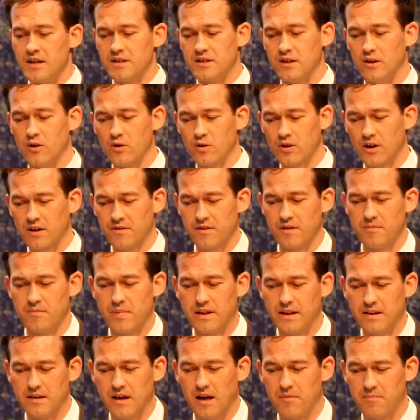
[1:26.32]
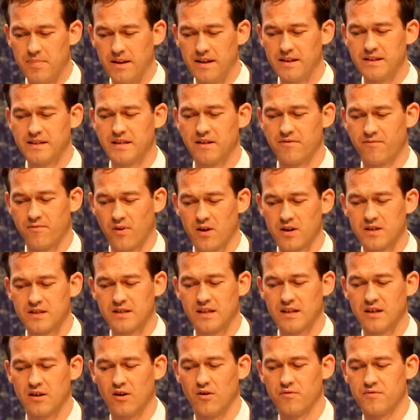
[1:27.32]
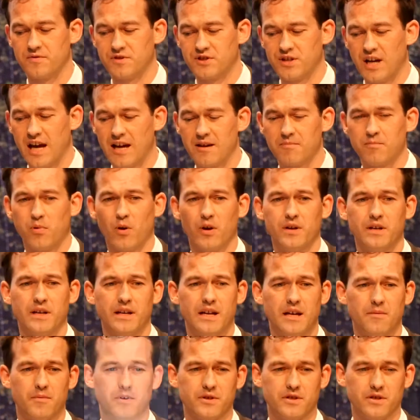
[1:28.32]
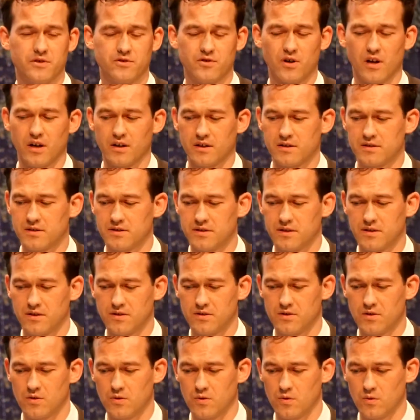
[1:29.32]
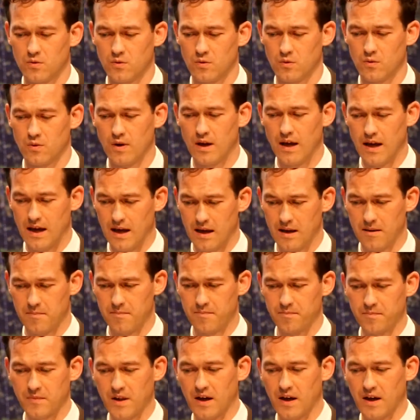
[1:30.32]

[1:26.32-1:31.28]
to look at the ability, firstly, of checkpoint inhibitor drugs to